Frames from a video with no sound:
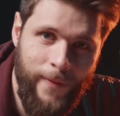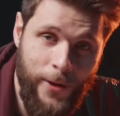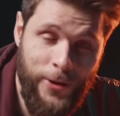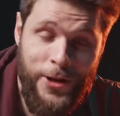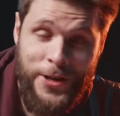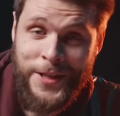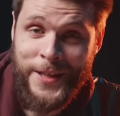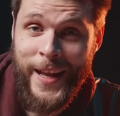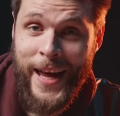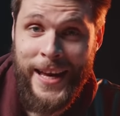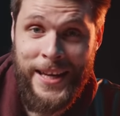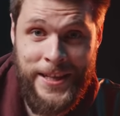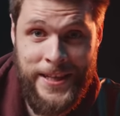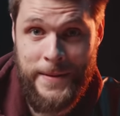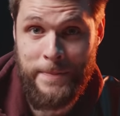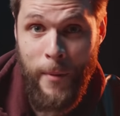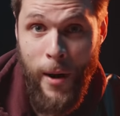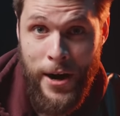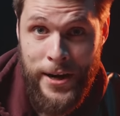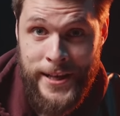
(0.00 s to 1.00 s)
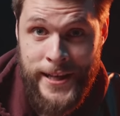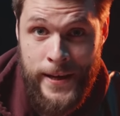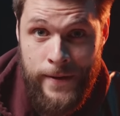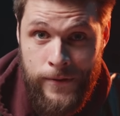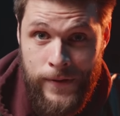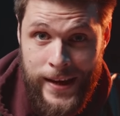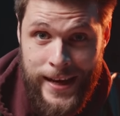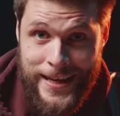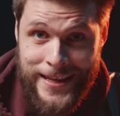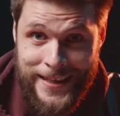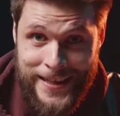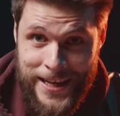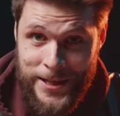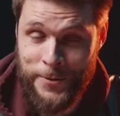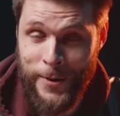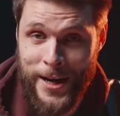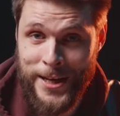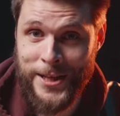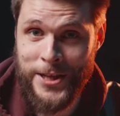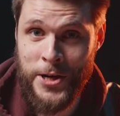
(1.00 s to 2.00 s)
Now, just like smart T Vs, this
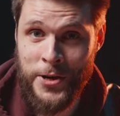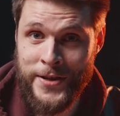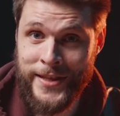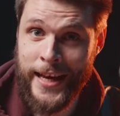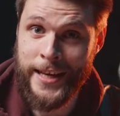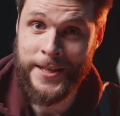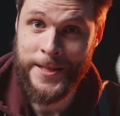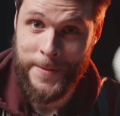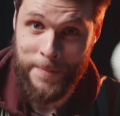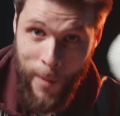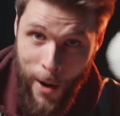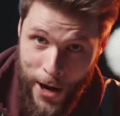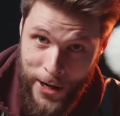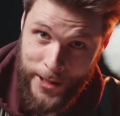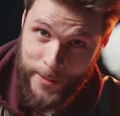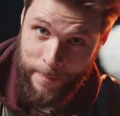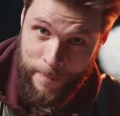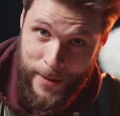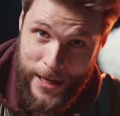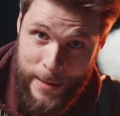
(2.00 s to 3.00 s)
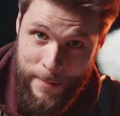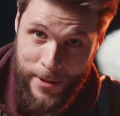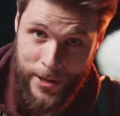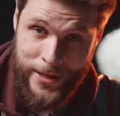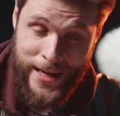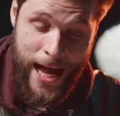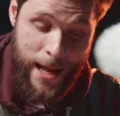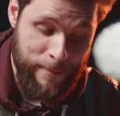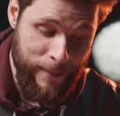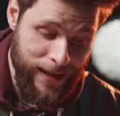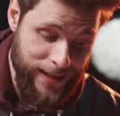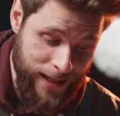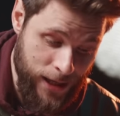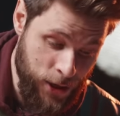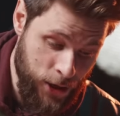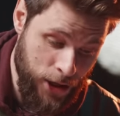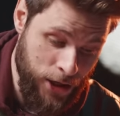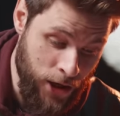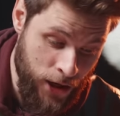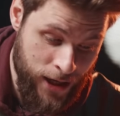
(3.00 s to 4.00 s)
right here is a smart beamer. That means that
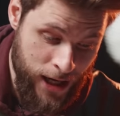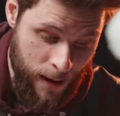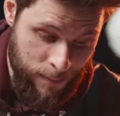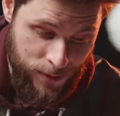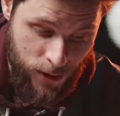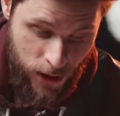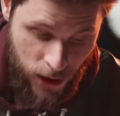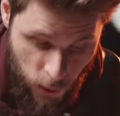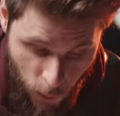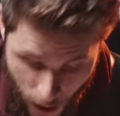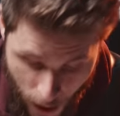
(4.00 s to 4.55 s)
you can hook it up to your